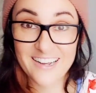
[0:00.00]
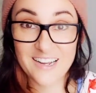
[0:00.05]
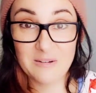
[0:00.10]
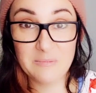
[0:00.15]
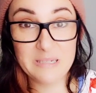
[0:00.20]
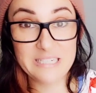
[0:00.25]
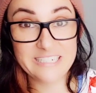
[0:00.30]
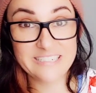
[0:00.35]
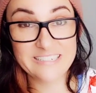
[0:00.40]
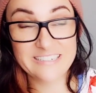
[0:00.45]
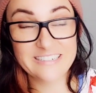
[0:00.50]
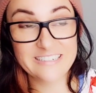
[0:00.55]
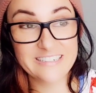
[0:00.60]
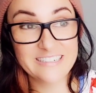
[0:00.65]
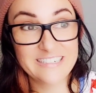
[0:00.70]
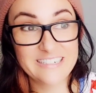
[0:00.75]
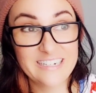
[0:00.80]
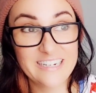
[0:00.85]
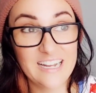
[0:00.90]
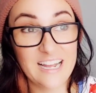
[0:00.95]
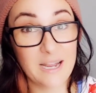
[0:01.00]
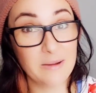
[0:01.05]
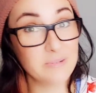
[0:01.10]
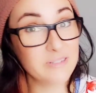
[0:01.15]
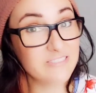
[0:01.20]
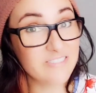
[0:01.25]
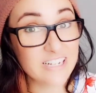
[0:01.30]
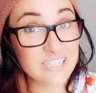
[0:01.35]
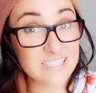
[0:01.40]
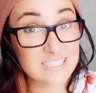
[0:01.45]
I'm here, I'm
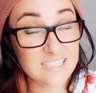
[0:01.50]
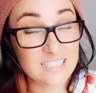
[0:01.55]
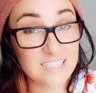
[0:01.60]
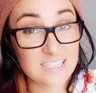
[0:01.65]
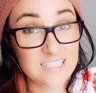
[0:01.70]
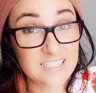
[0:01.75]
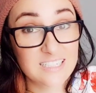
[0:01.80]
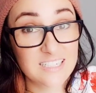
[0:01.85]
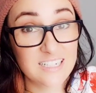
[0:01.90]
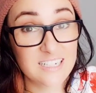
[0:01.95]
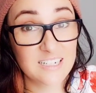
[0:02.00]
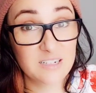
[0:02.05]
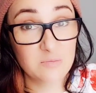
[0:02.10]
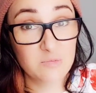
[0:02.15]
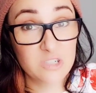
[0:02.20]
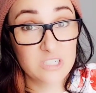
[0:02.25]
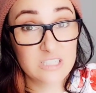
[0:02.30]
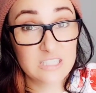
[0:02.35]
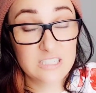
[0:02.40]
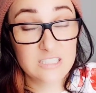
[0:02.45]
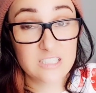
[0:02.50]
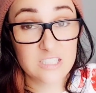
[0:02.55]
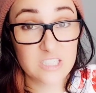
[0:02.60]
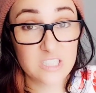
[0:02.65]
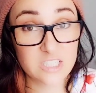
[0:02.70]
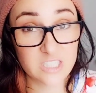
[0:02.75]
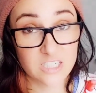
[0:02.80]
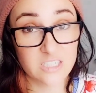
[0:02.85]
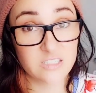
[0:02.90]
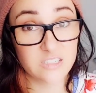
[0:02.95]
invested, and I'm willing to
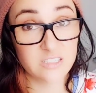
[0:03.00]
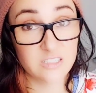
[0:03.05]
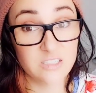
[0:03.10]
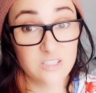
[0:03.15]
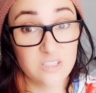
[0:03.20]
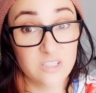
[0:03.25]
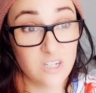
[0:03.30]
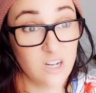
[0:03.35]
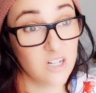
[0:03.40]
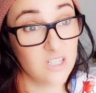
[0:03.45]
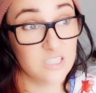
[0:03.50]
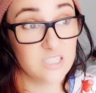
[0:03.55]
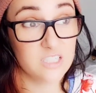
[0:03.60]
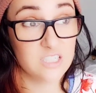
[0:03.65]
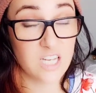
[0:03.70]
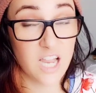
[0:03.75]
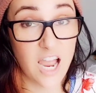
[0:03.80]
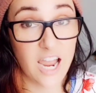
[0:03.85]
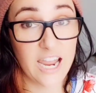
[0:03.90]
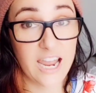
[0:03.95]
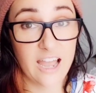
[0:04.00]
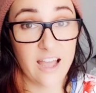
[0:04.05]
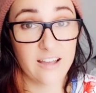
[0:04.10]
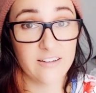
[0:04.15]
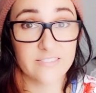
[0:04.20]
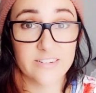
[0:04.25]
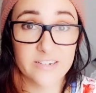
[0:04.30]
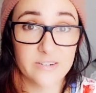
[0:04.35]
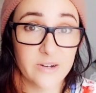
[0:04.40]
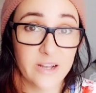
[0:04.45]
share the knowledge I
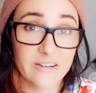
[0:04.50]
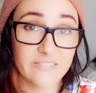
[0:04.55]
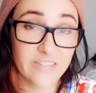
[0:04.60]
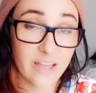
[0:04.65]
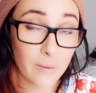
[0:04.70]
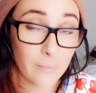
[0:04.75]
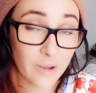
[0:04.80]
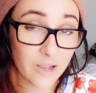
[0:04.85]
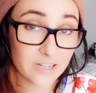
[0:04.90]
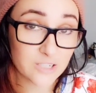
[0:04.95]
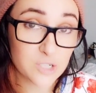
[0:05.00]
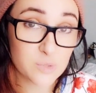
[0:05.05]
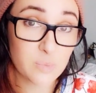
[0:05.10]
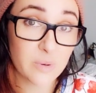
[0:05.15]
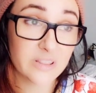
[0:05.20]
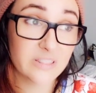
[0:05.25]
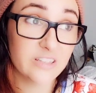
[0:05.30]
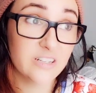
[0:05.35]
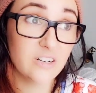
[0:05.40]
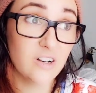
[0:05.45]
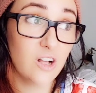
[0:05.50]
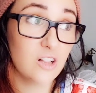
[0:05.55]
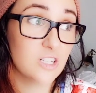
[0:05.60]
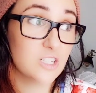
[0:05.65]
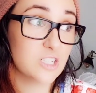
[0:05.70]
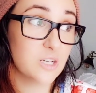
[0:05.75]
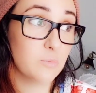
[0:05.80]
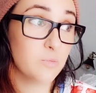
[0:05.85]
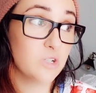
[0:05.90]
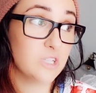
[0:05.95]
have. I don't have that much, but the
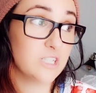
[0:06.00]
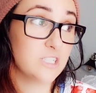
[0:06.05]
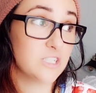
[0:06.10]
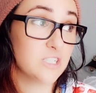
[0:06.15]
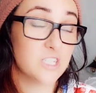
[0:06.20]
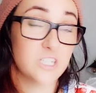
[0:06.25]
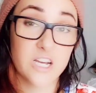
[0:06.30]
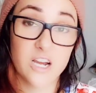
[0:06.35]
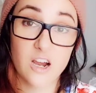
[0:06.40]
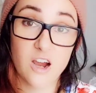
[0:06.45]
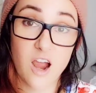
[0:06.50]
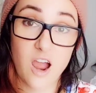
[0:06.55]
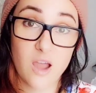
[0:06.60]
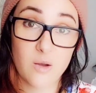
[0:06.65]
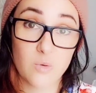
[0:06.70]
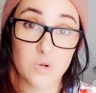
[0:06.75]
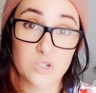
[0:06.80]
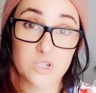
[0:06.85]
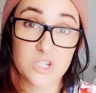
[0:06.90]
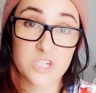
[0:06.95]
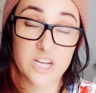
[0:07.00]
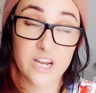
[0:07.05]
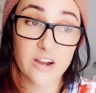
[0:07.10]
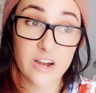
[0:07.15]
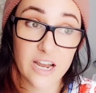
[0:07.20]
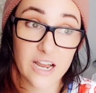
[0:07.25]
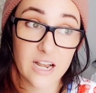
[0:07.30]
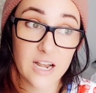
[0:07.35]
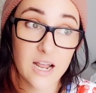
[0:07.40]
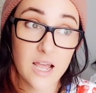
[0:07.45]
knowledge I'm willing to share, I will
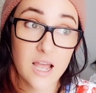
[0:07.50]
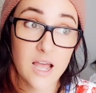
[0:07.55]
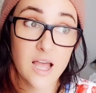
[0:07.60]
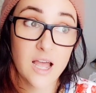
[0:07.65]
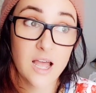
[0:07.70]
share it.